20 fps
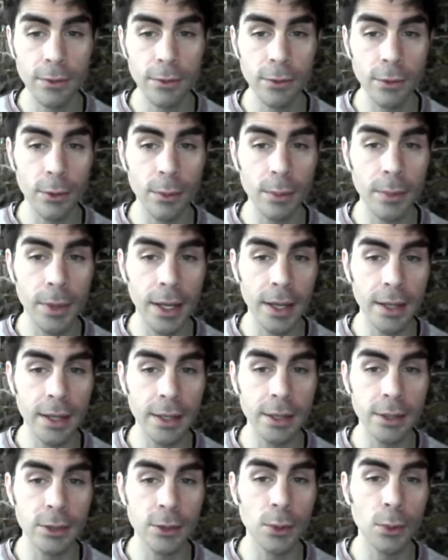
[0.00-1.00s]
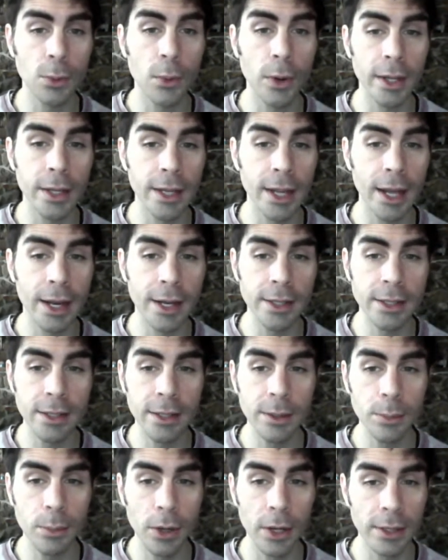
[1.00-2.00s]
and for page
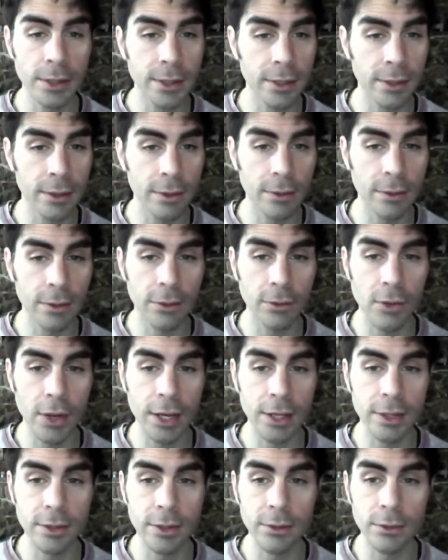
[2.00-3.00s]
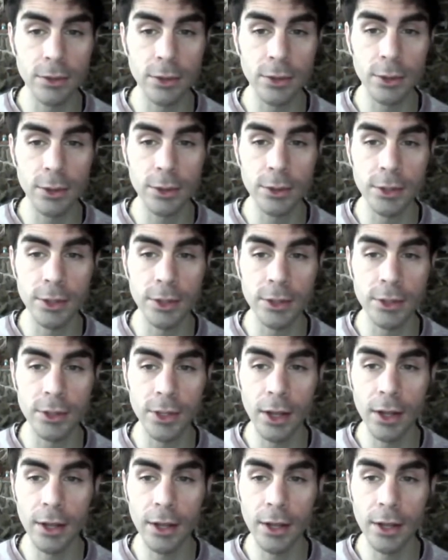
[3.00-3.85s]
one ninety, positive effects